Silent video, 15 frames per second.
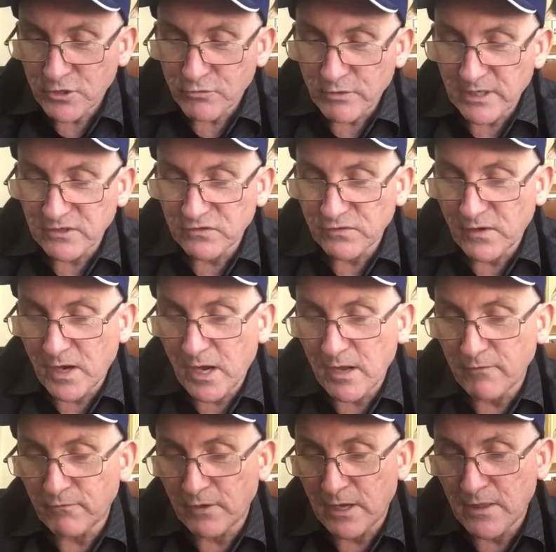Race
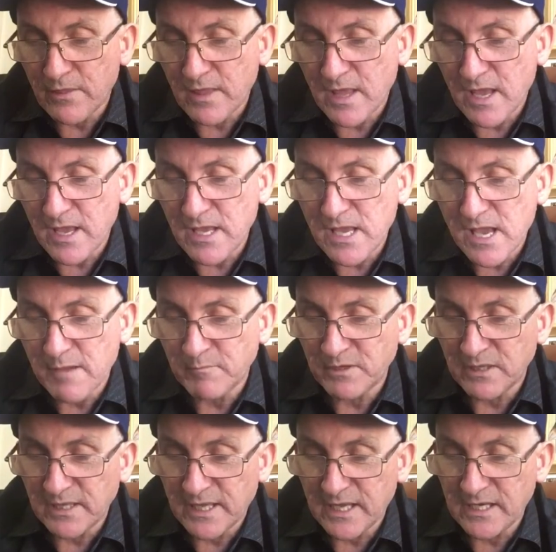5 are the
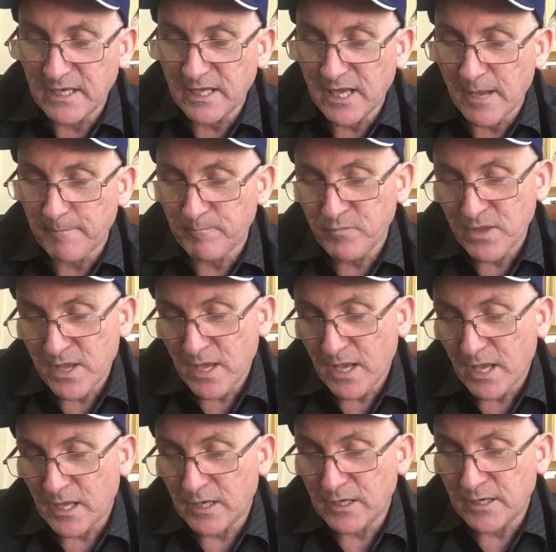EML Handicap,
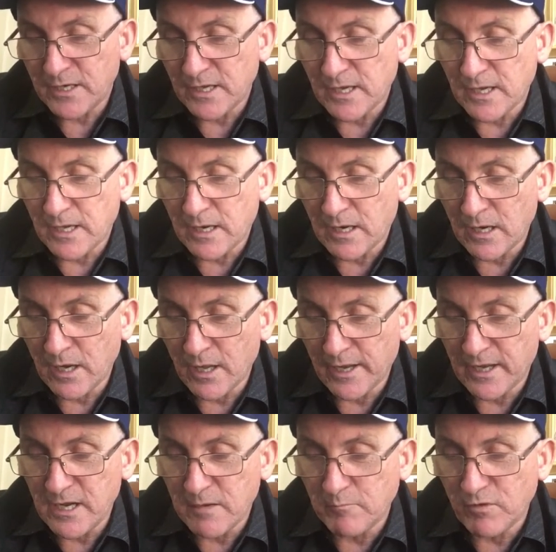and I
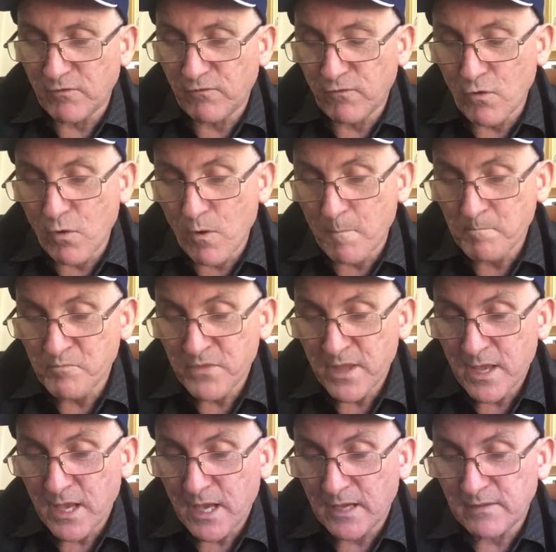like number 4,
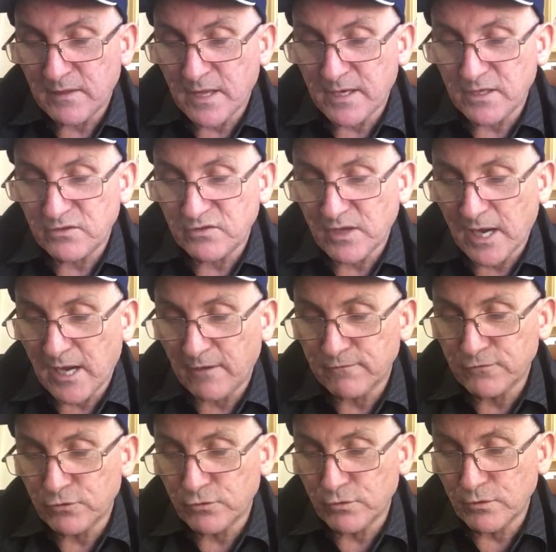and that is
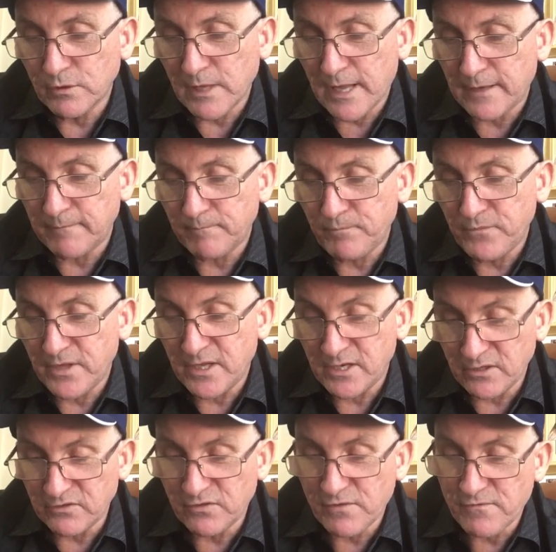After All That. It
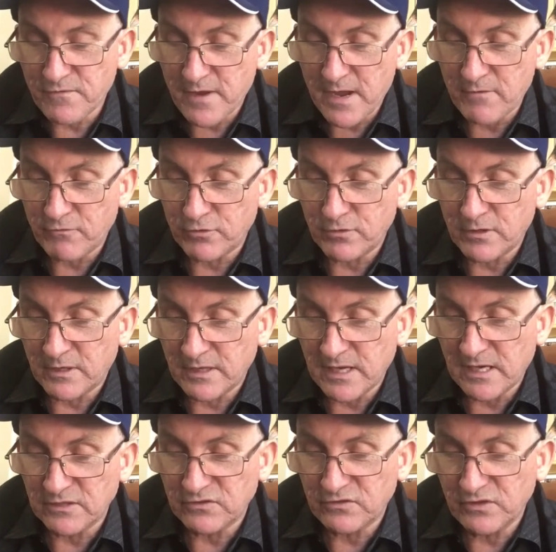is the favourite. I
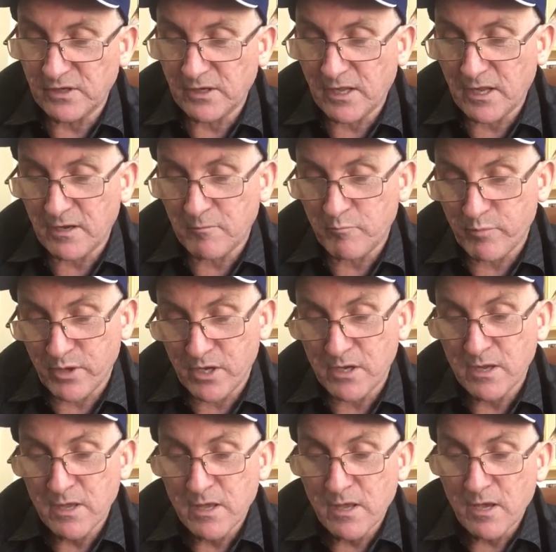can't see it getting beat.
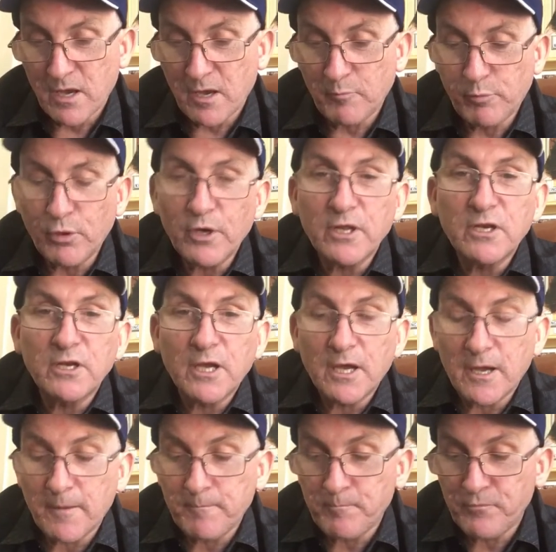I put
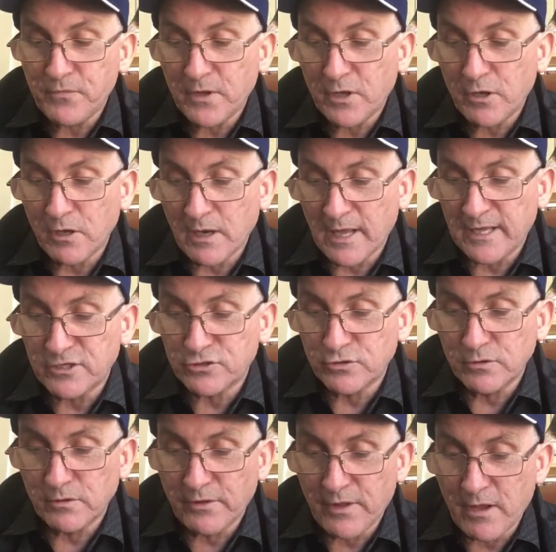in
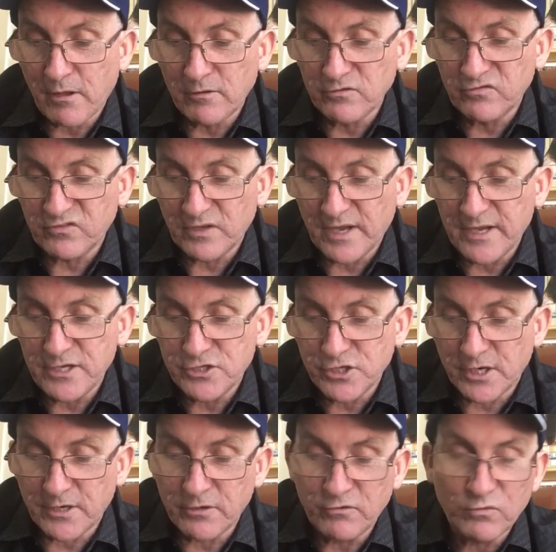Collateral, the old
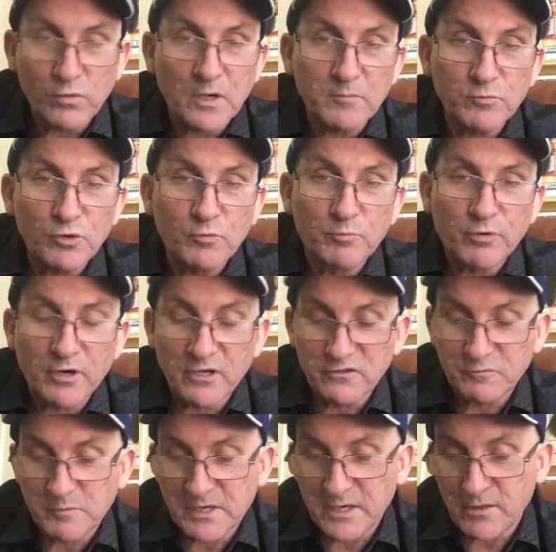stager, who's won more
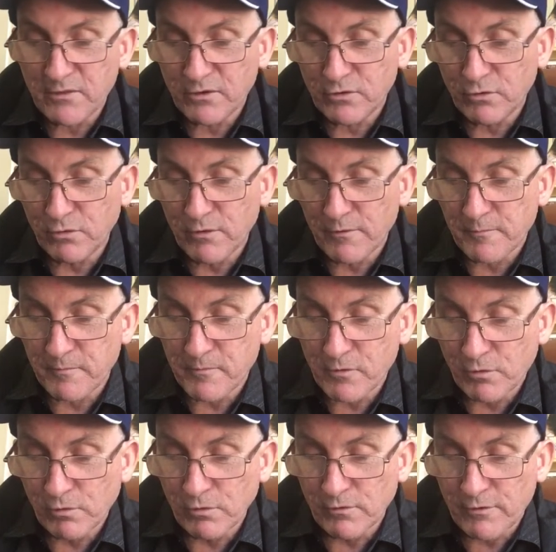prize money than
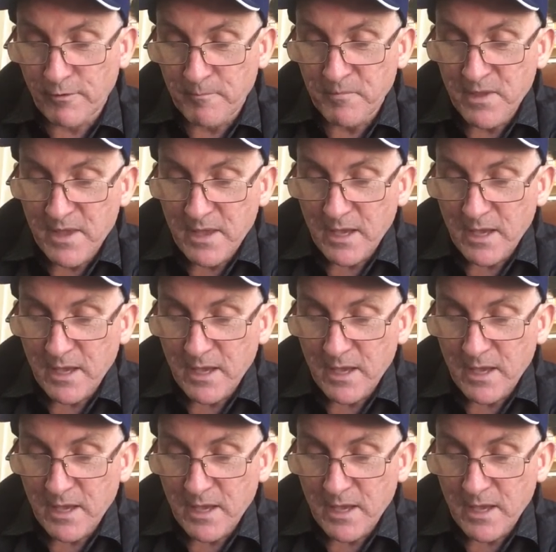all of them.